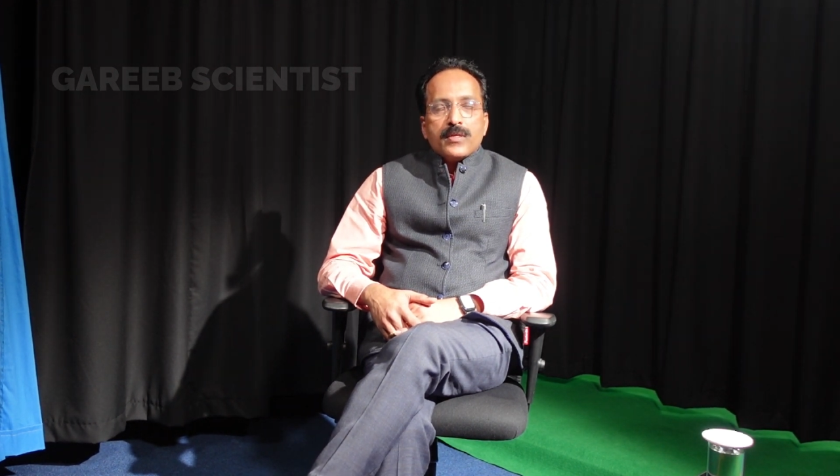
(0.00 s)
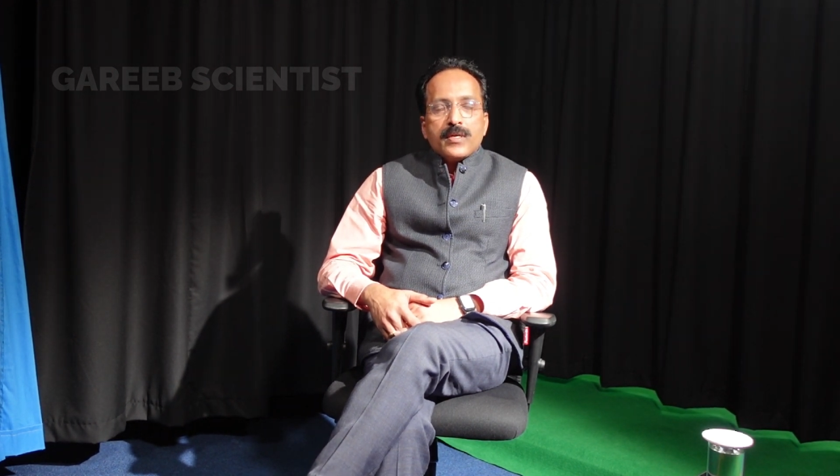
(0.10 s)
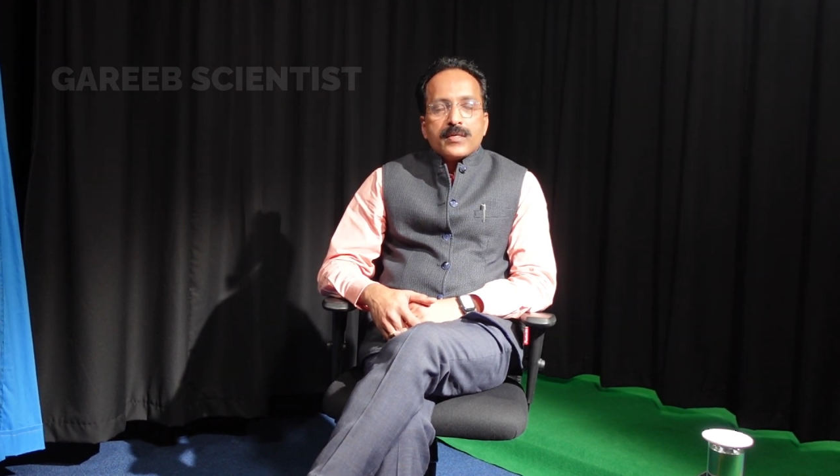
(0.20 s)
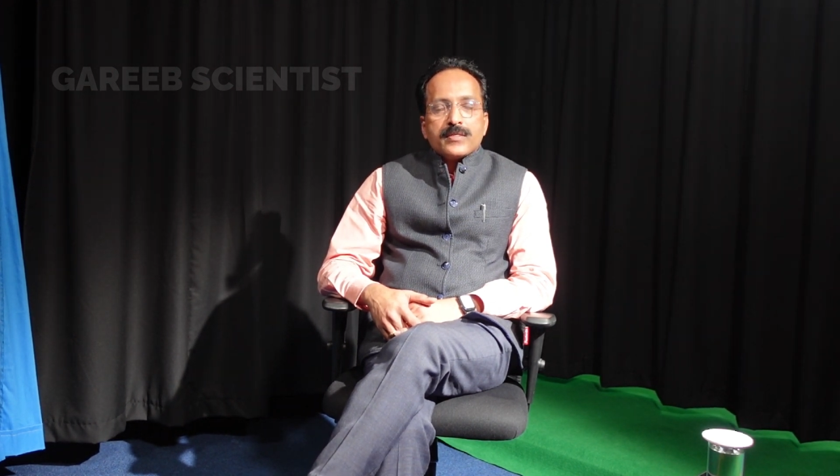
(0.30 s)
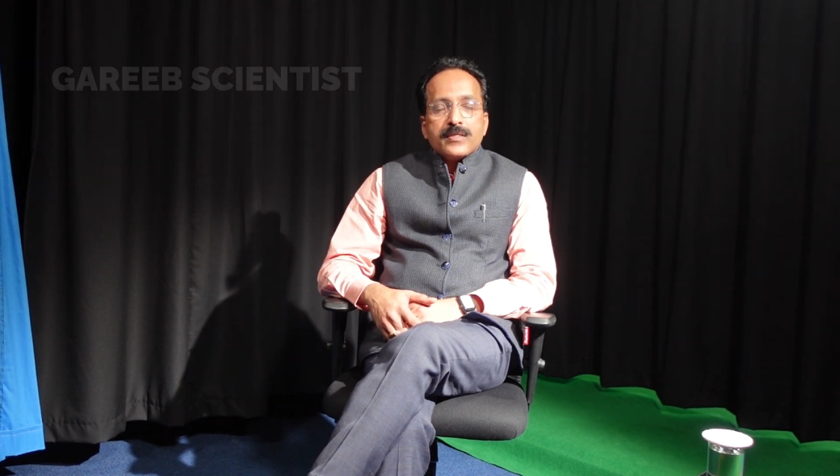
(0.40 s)
The
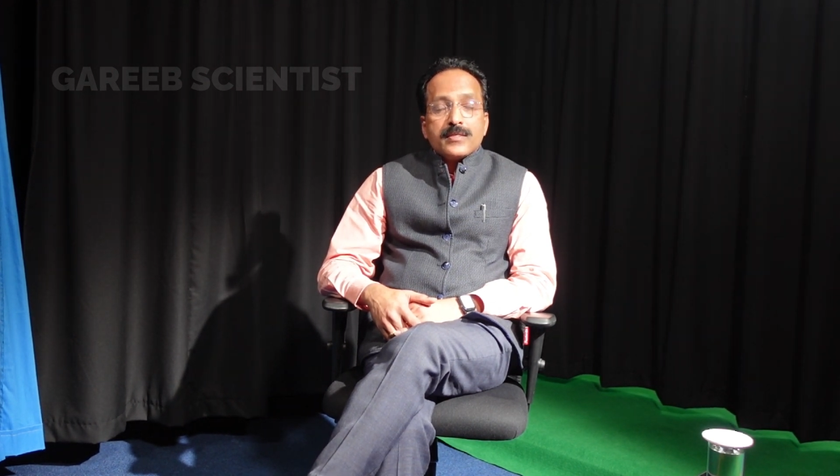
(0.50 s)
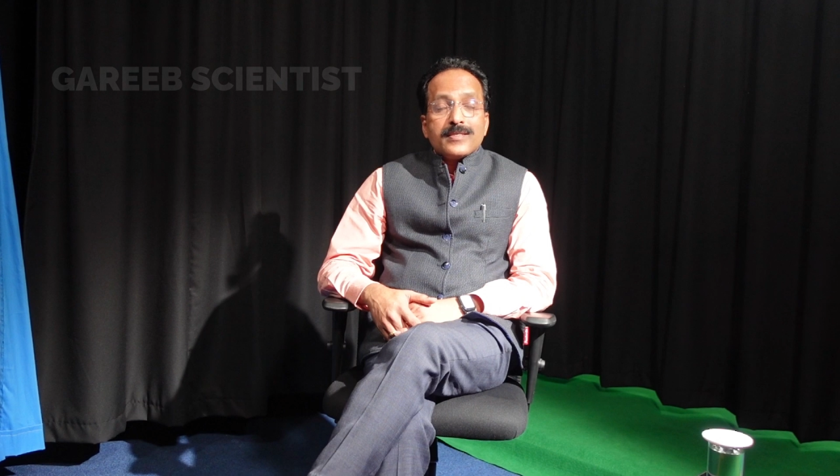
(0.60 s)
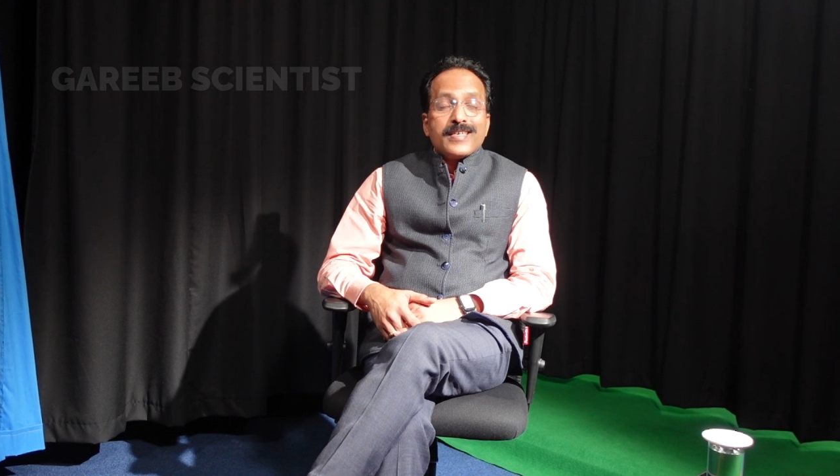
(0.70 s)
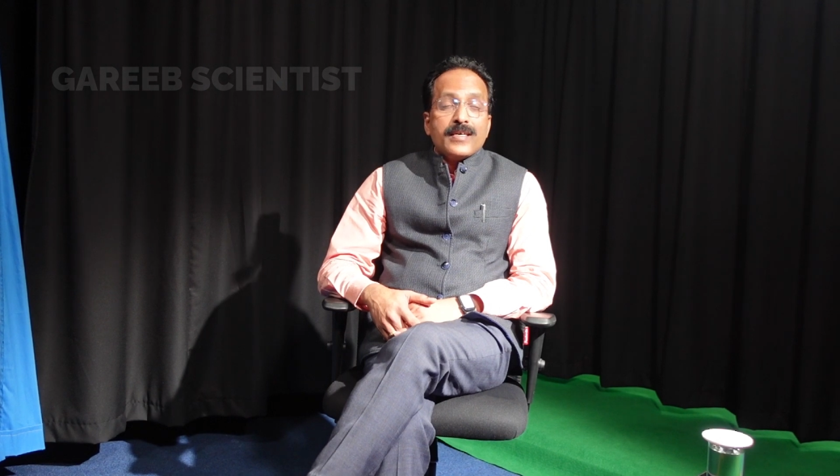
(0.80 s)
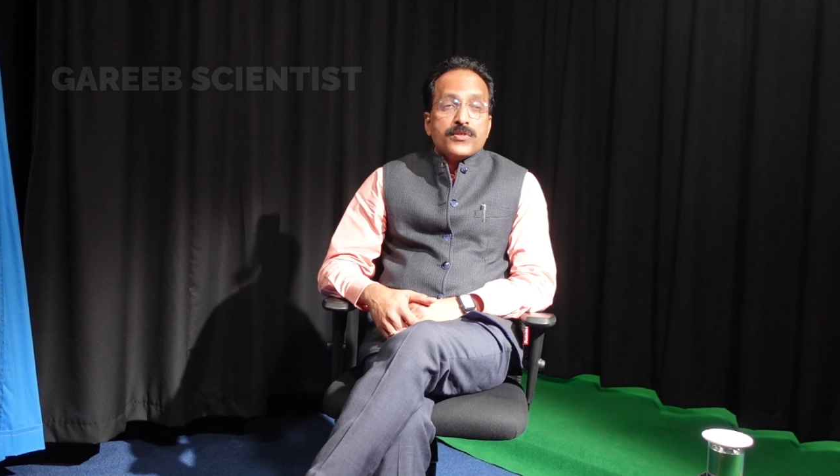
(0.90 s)
next is the
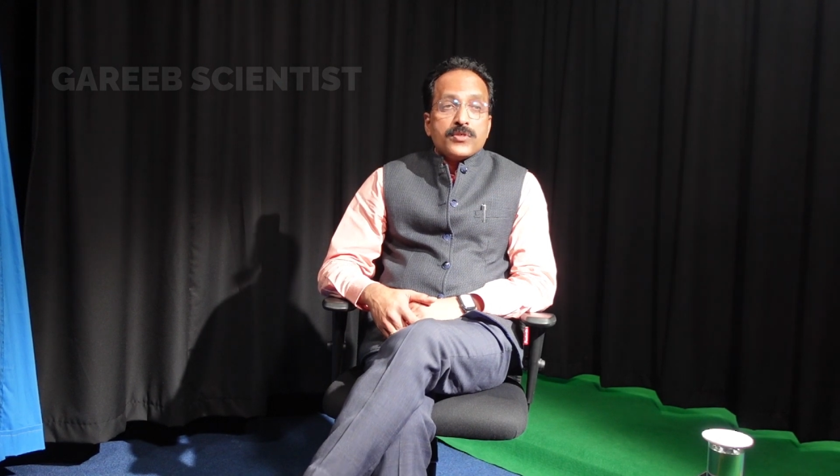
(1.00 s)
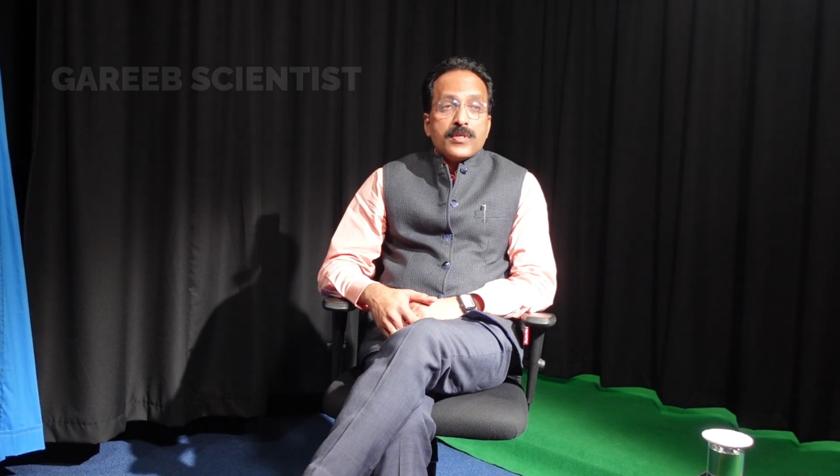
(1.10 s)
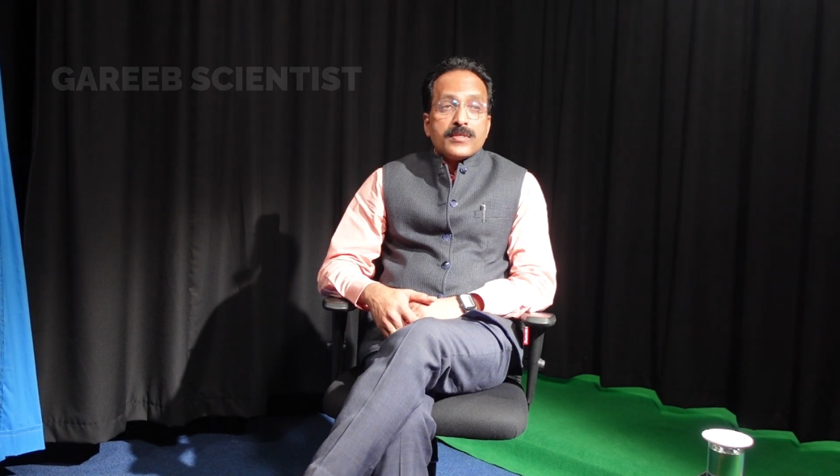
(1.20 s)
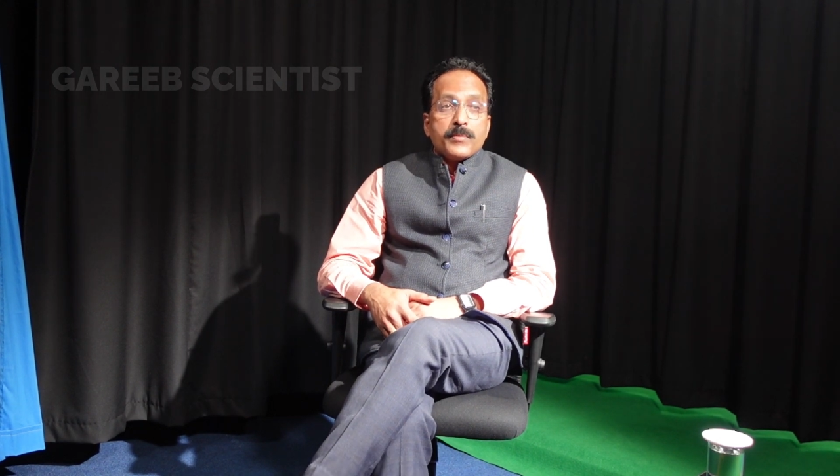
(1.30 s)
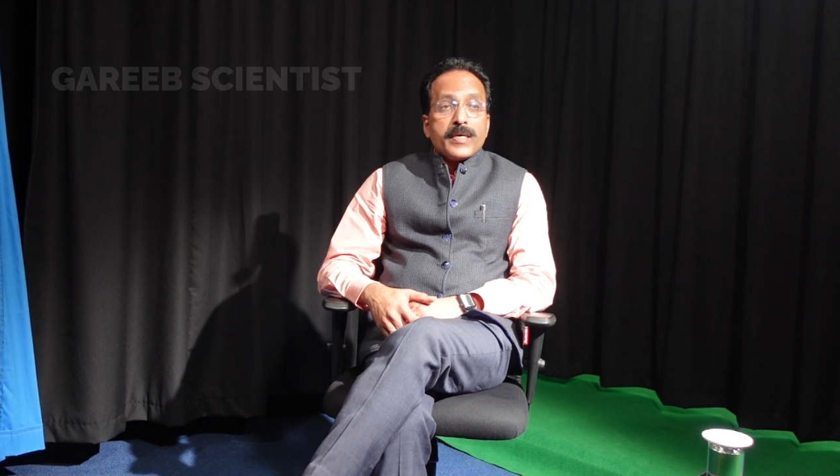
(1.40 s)
stage,
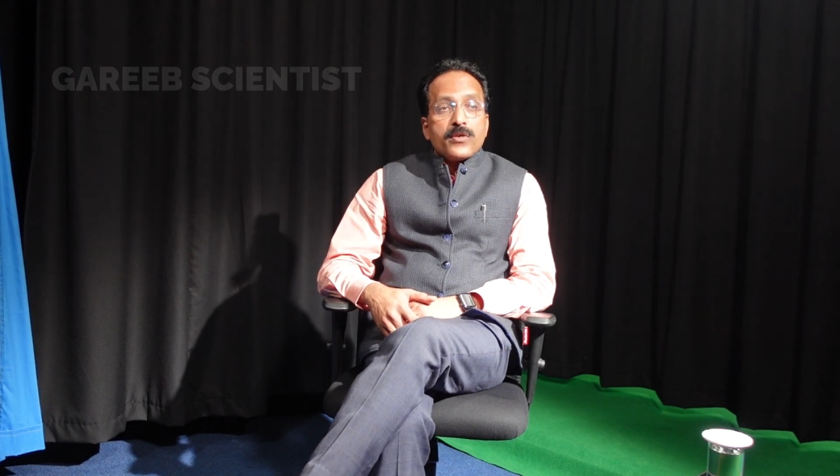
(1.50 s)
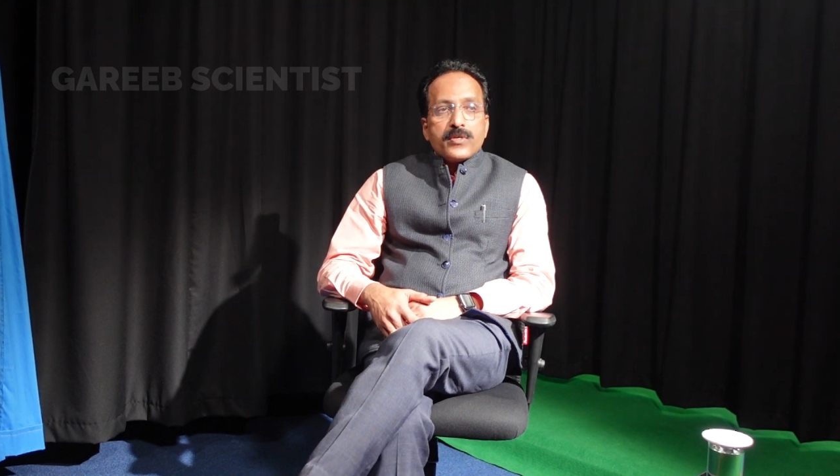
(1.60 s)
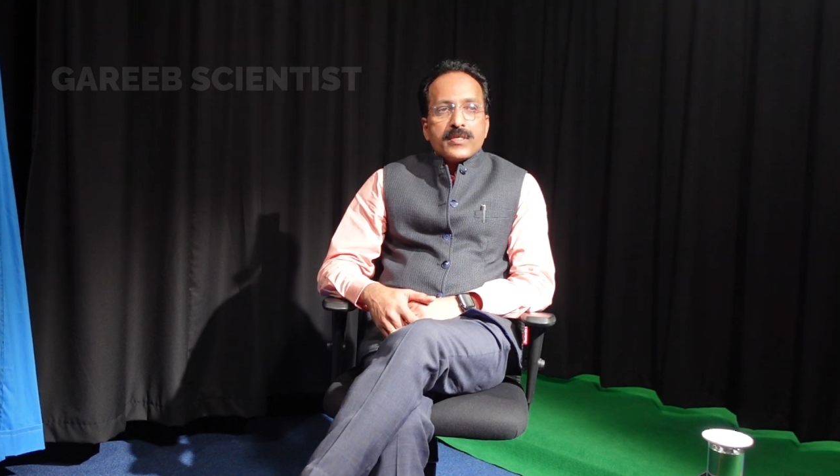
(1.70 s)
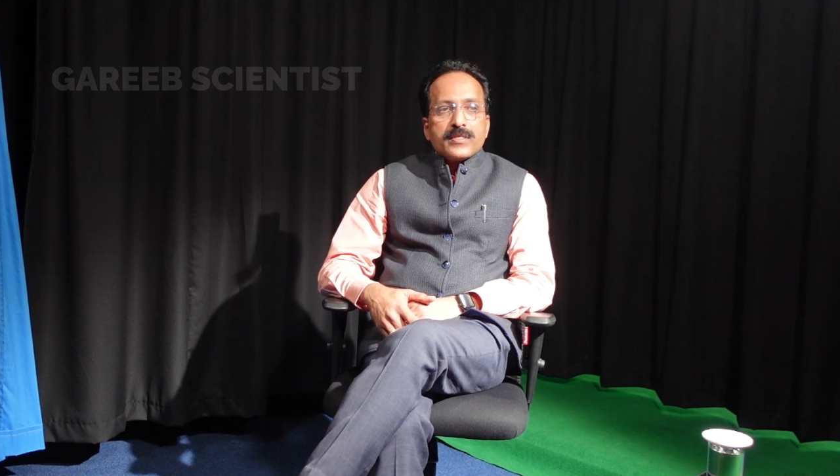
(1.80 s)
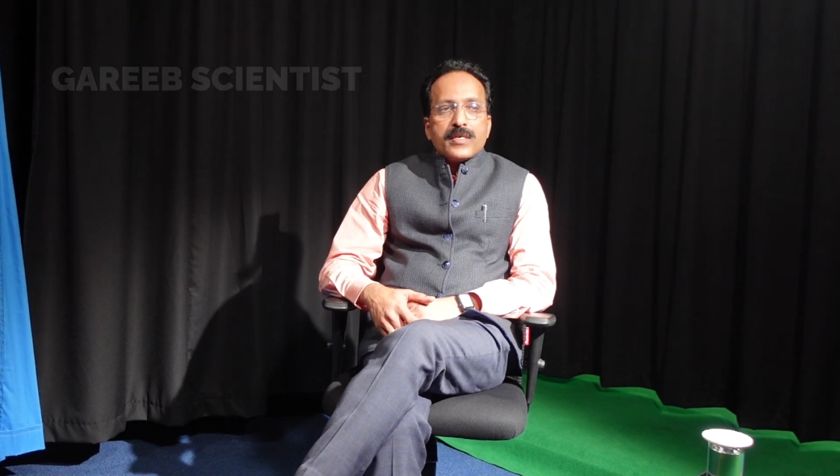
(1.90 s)
the semi
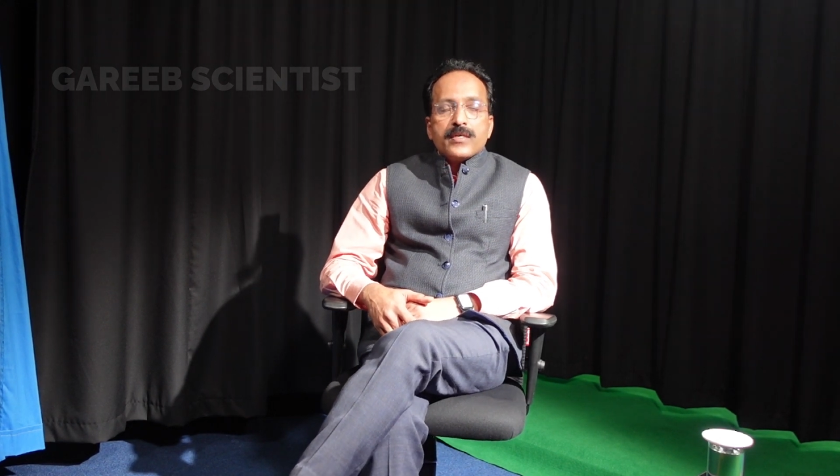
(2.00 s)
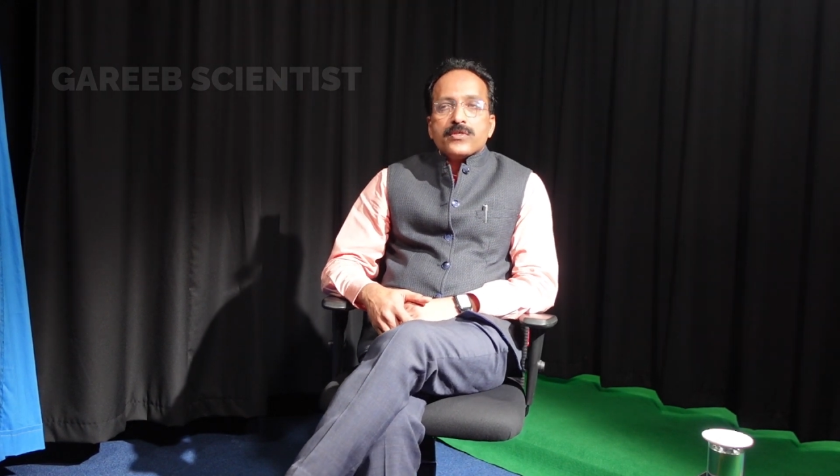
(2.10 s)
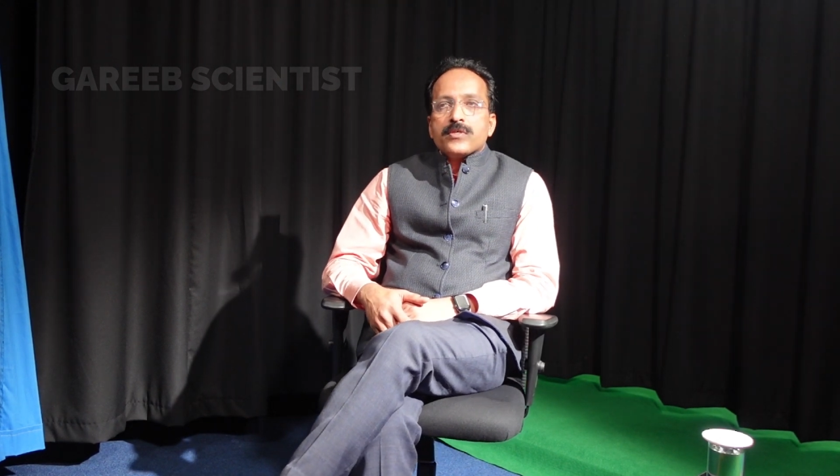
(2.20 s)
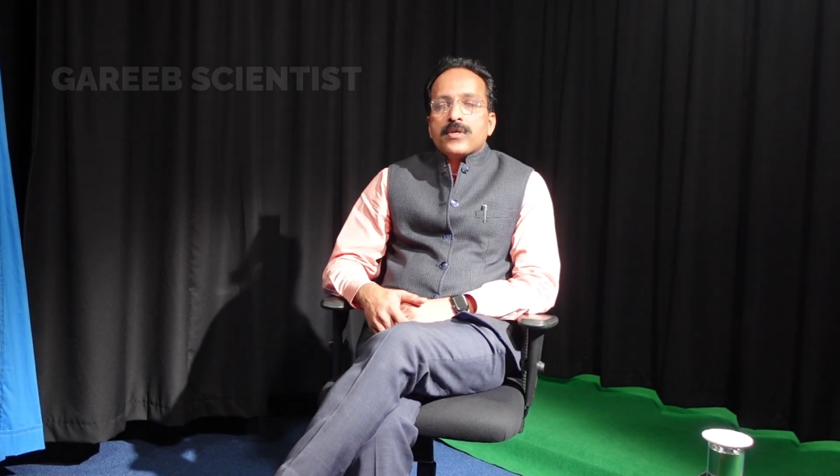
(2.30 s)
cryogenic stage.